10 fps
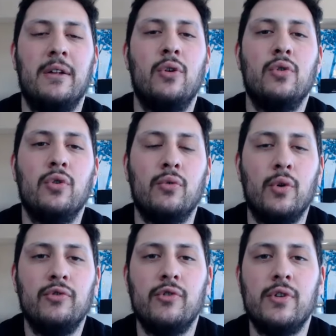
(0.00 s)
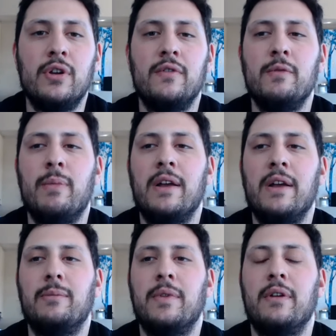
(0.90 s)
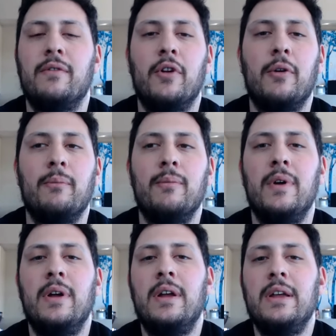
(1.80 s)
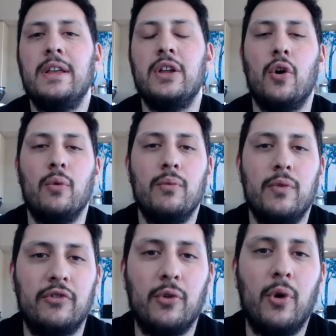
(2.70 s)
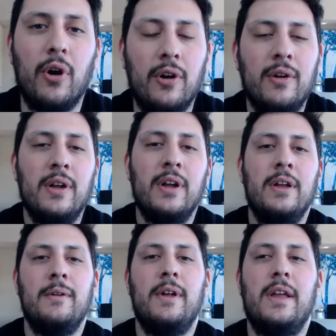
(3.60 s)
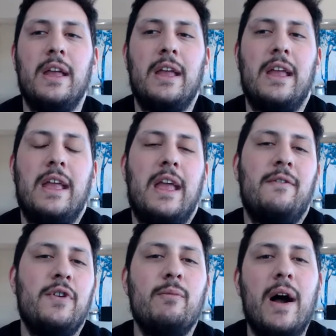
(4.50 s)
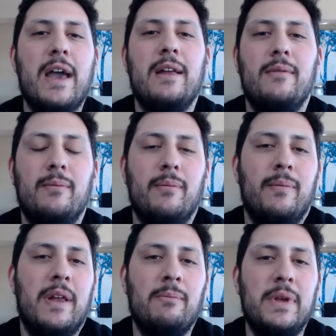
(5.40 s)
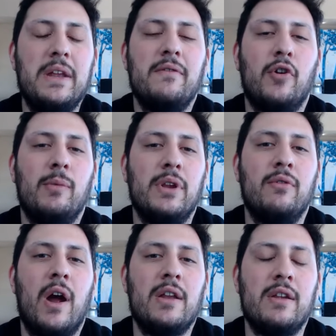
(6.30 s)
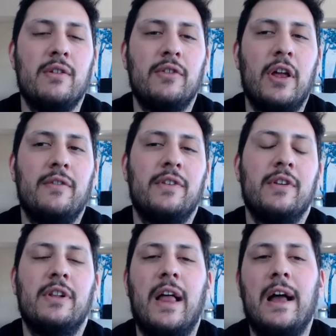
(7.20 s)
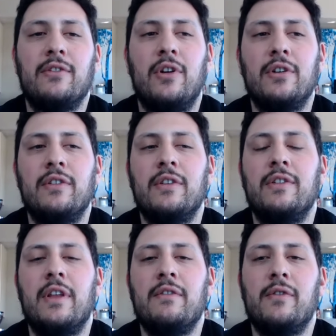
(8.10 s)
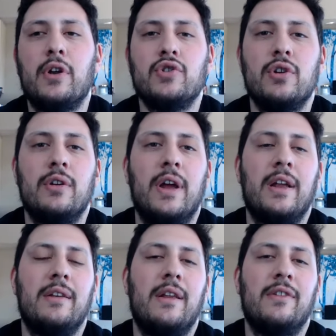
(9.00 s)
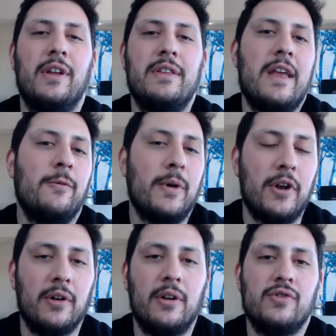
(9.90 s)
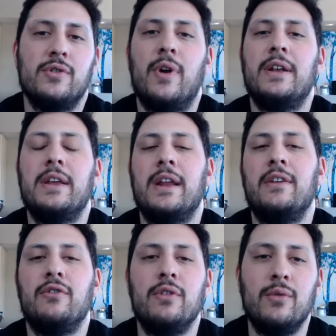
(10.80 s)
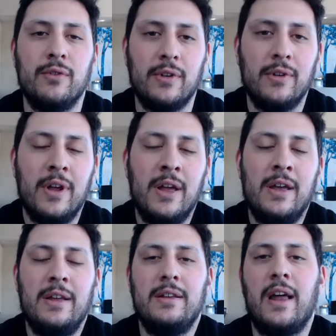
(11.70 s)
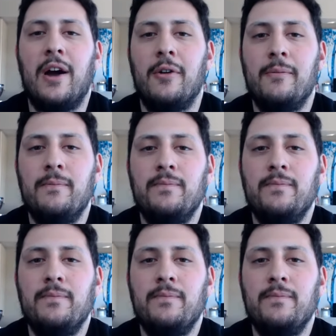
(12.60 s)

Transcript: it at a local roastery or if you buy something from, you know, the store, if you buy it in bean form and you grind it yourself, it's going to last longer, it's going to stay fresher, and it's going to taste better because you're grinding it as you use it. Now,